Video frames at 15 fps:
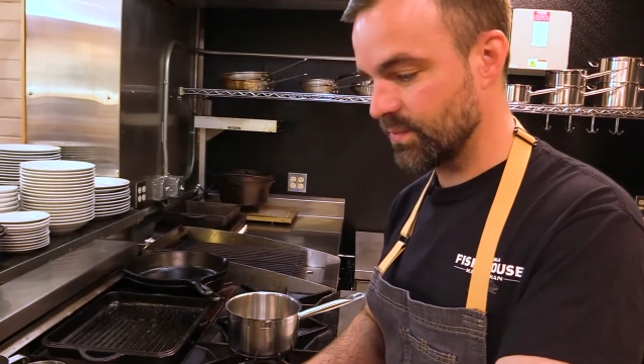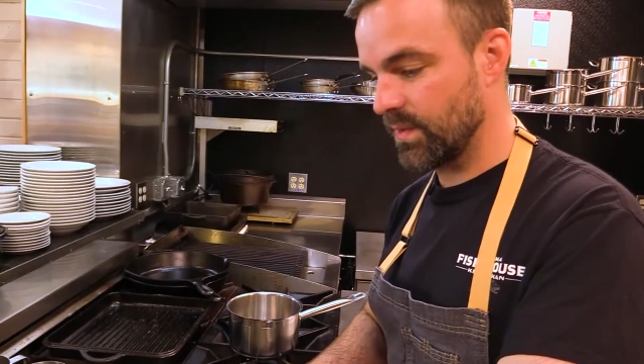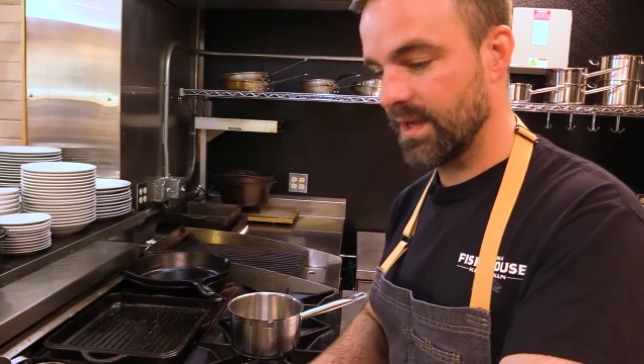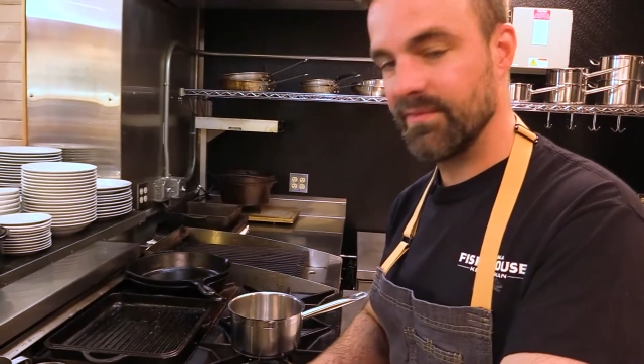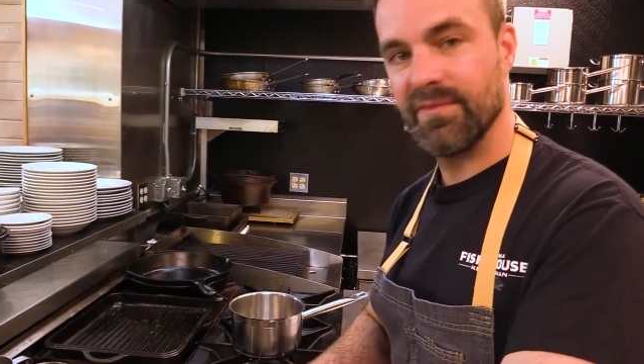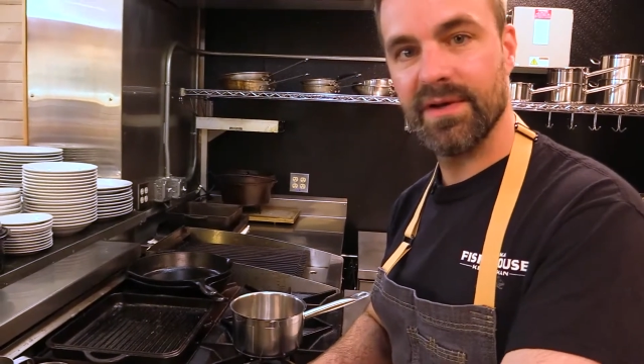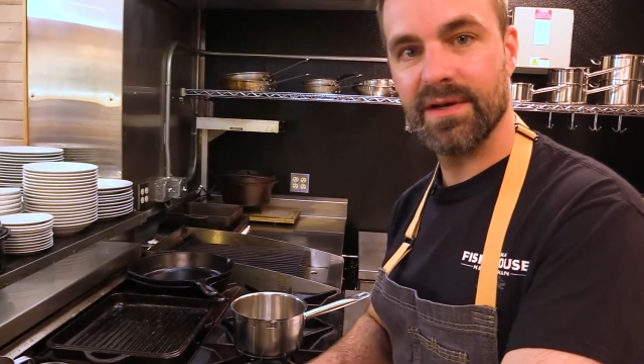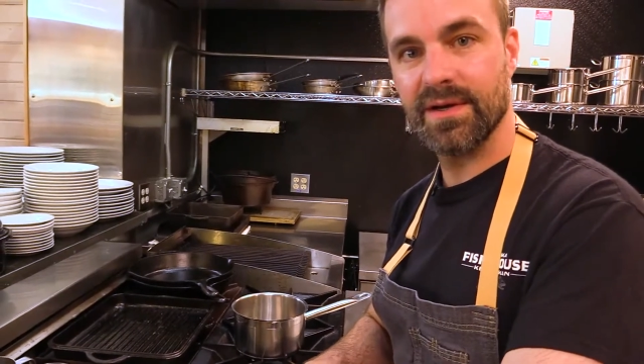
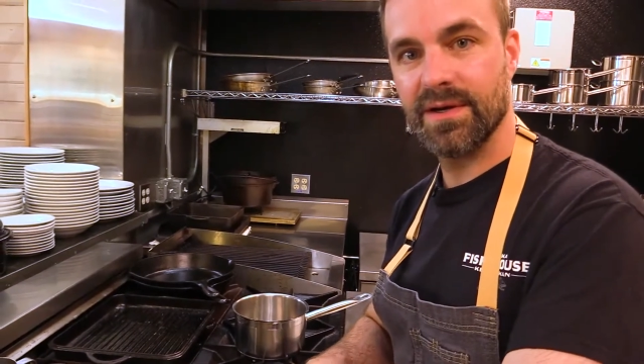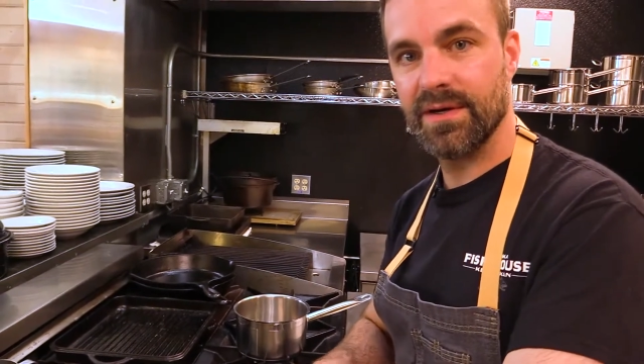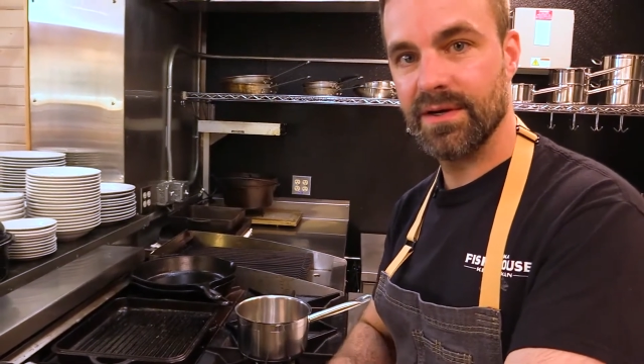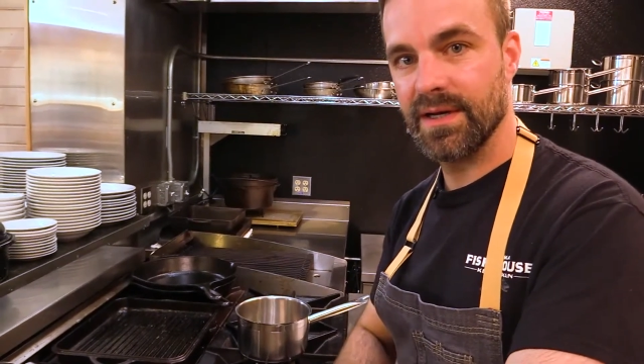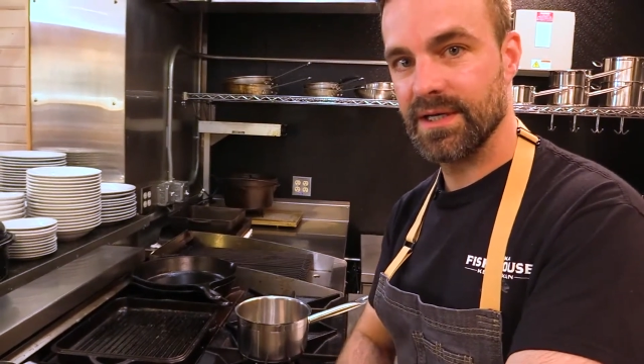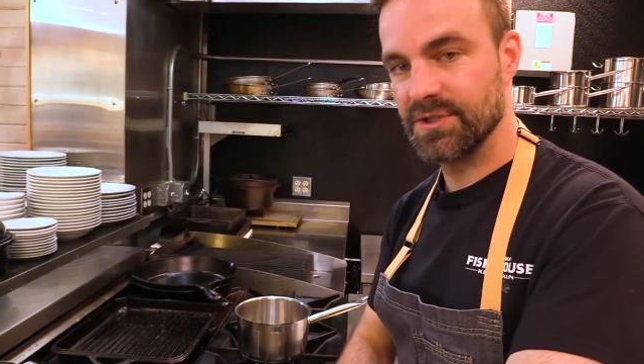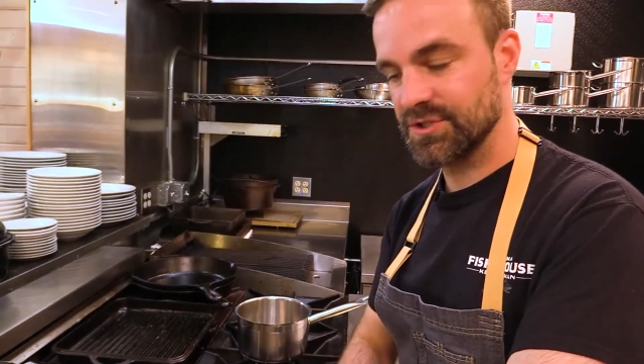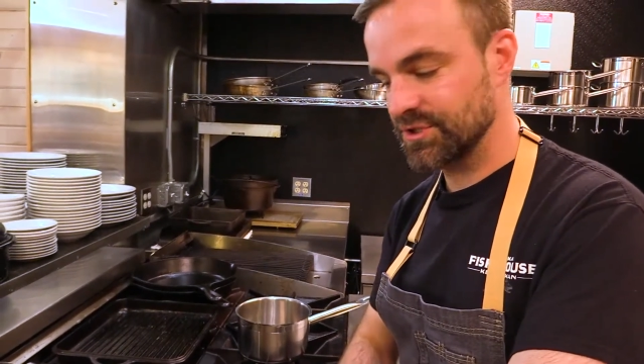white vinegar
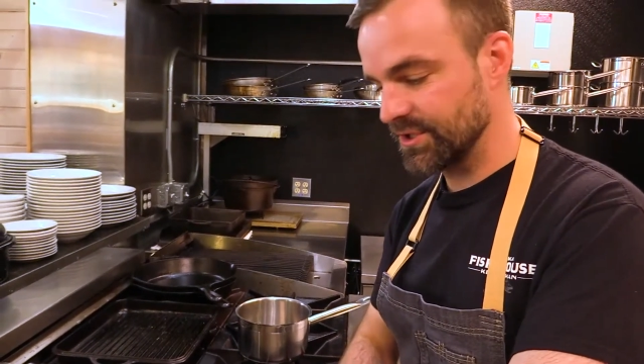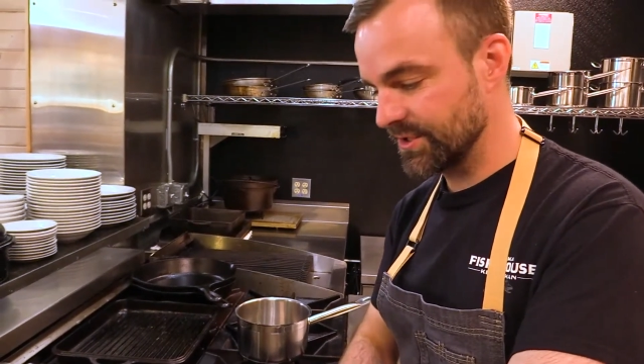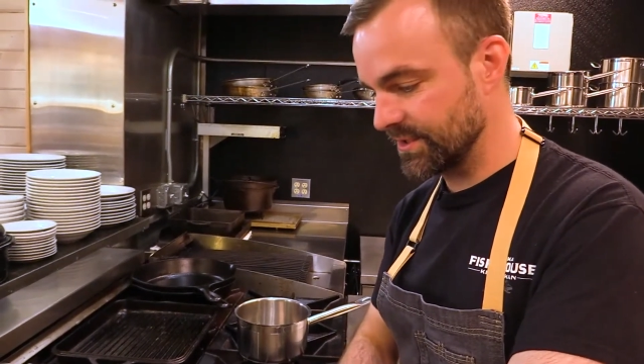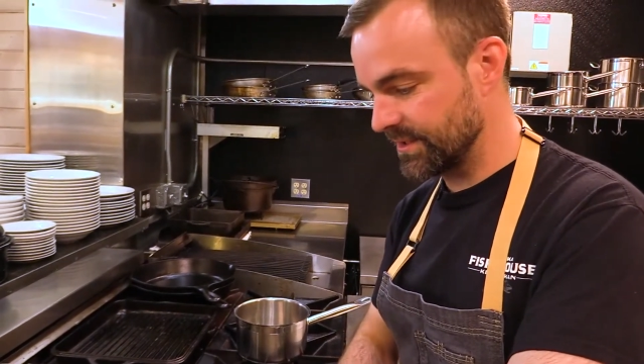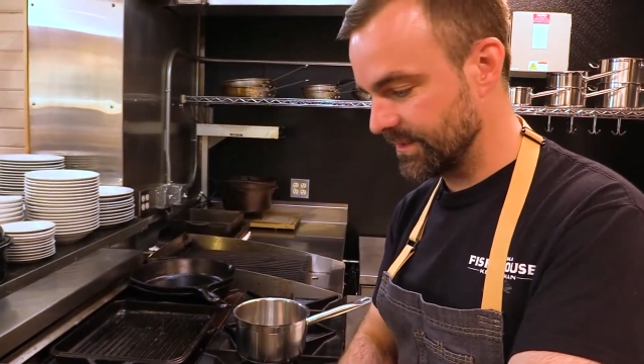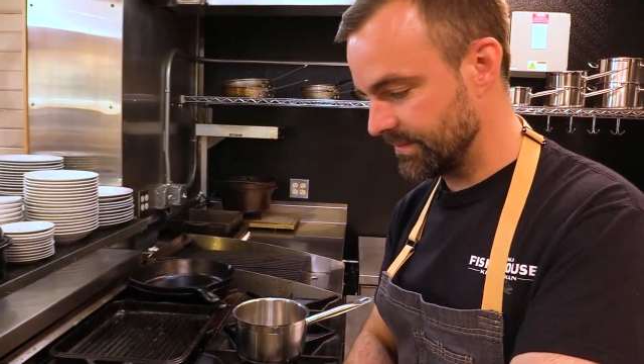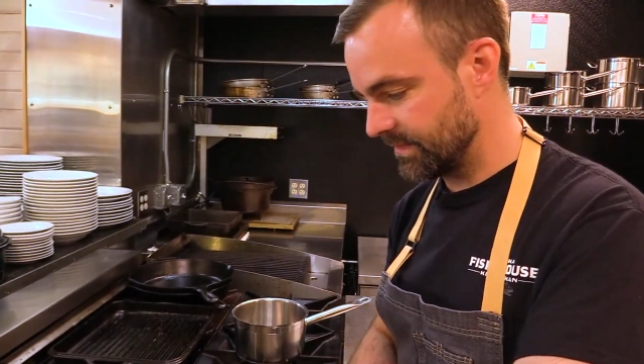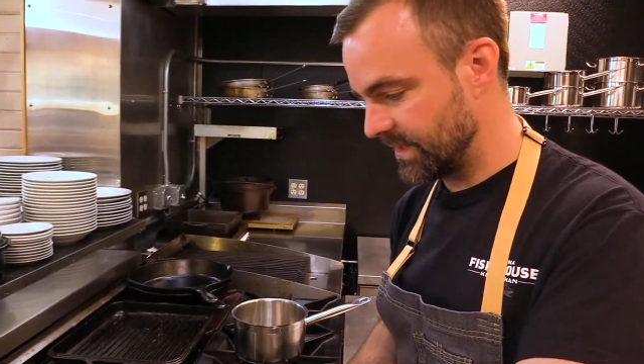and sugar.